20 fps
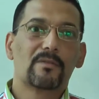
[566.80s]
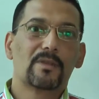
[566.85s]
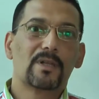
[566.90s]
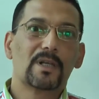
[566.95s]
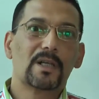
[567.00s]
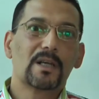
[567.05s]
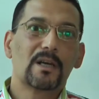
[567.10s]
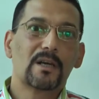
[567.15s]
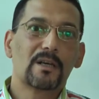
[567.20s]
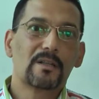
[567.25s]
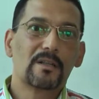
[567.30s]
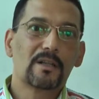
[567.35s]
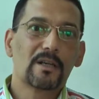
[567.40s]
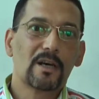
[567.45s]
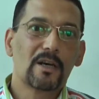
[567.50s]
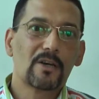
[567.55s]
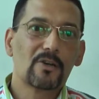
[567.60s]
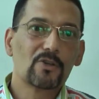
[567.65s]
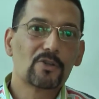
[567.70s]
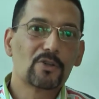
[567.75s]
they
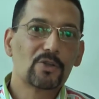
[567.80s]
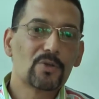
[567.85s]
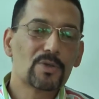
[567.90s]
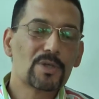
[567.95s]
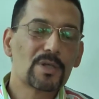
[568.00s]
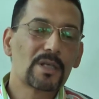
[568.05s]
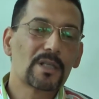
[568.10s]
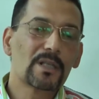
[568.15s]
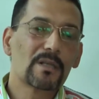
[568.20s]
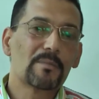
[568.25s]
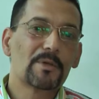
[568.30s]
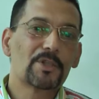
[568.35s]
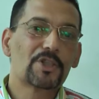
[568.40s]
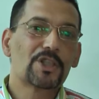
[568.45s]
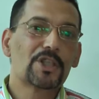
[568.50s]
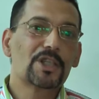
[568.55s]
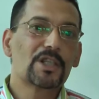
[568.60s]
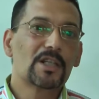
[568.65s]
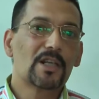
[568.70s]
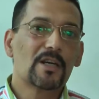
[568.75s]
are not using the
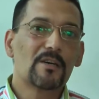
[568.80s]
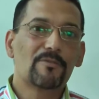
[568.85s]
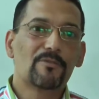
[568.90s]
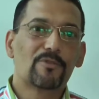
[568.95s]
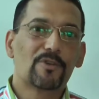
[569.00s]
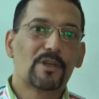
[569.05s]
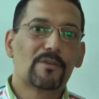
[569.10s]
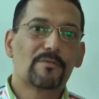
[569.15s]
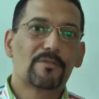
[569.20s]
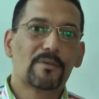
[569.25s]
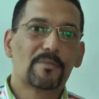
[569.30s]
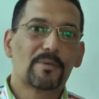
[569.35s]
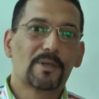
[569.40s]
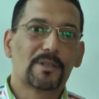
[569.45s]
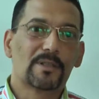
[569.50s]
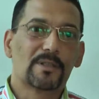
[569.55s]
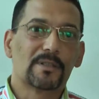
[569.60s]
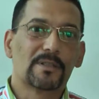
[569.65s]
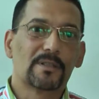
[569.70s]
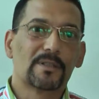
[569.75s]
machine now for
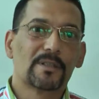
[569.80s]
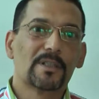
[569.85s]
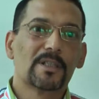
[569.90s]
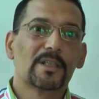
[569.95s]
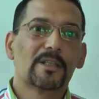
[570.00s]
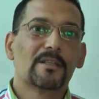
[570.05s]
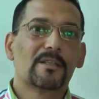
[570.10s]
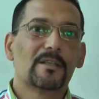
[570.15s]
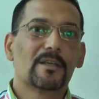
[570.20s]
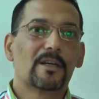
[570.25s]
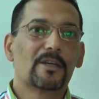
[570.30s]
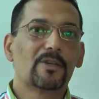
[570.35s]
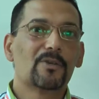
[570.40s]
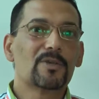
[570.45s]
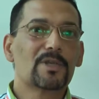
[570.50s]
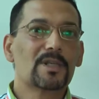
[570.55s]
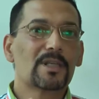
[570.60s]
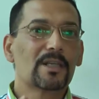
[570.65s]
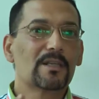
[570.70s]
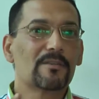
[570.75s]
everybody. They are
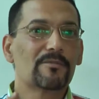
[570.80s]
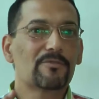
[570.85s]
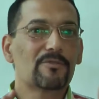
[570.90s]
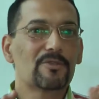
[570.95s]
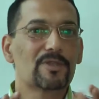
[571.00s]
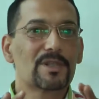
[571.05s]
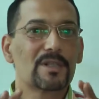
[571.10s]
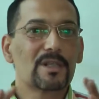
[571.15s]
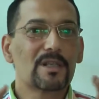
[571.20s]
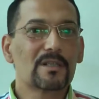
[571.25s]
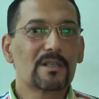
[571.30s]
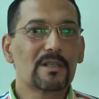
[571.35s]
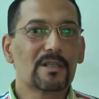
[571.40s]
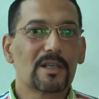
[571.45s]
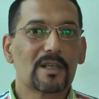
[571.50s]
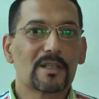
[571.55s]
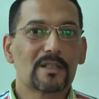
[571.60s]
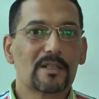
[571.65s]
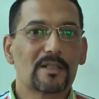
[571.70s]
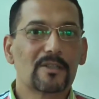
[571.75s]
using it for certain
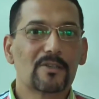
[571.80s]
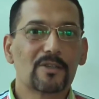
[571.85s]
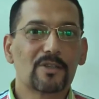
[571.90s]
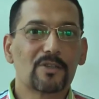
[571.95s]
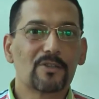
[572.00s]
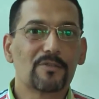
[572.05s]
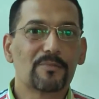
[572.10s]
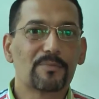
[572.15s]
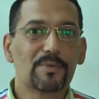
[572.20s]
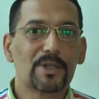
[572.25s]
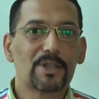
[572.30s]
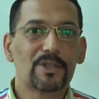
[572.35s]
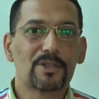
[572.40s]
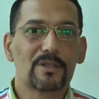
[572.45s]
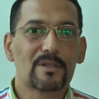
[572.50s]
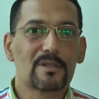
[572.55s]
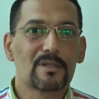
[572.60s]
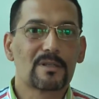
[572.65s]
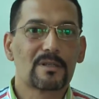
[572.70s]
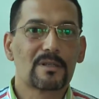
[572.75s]
category of
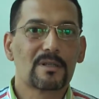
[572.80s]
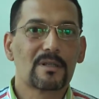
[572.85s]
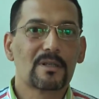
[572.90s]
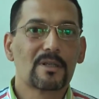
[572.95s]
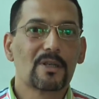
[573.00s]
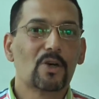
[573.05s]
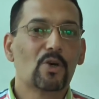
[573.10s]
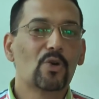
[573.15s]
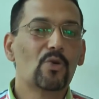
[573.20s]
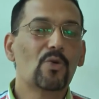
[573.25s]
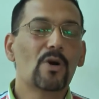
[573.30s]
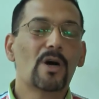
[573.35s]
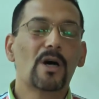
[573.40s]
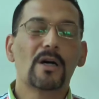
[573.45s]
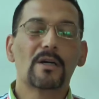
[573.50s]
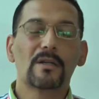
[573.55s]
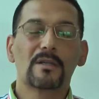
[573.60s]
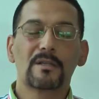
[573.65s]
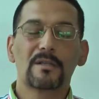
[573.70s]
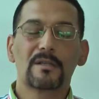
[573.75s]
patients. Who
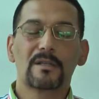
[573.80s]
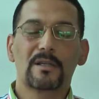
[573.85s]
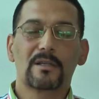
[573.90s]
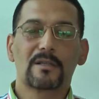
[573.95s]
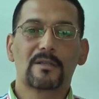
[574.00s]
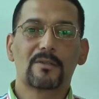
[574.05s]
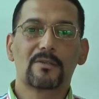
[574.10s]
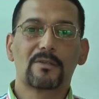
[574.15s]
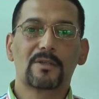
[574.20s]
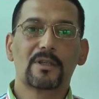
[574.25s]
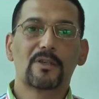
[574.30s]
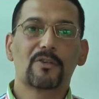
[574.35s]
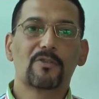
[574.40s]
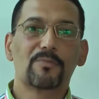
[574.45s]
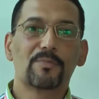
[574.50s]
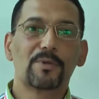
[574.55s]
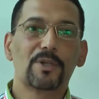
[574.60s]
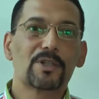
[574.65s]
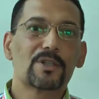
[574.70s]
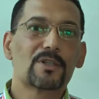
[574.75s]
are this category
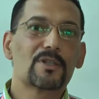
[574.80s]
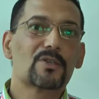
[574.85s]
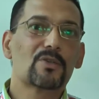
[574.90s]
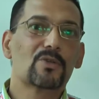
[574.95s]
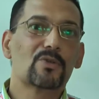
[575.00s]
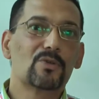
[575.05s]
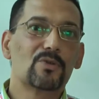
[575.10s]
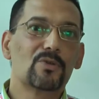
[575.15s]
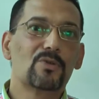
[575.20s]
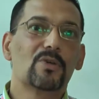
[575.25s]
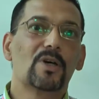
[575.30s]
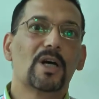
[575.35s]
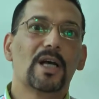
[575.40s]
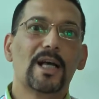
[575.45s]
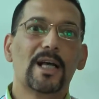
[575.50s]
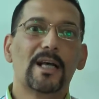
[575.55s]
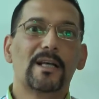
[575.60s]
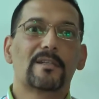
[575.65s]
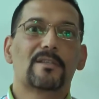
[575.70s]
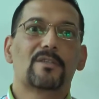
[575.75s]
of patients who
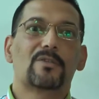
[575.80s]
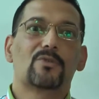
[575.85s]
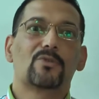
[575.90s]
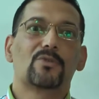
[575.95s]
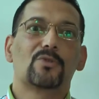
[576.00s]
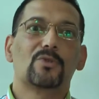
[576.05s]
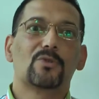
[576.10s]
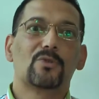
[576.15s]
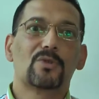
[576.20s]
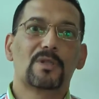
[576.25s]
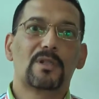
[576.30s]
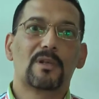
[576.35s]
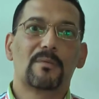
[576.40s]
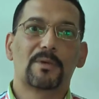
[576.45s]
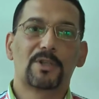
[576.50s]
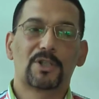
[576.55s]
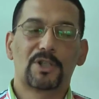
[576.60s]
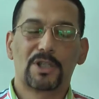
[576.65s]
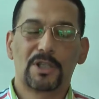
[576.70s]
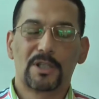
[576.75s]
has to use the
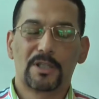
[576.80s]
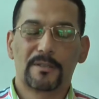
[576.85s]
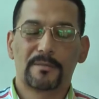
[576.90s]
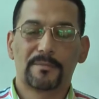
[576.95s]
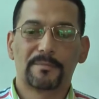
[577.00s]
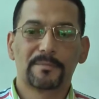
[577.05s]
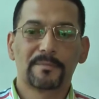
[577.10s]
machine?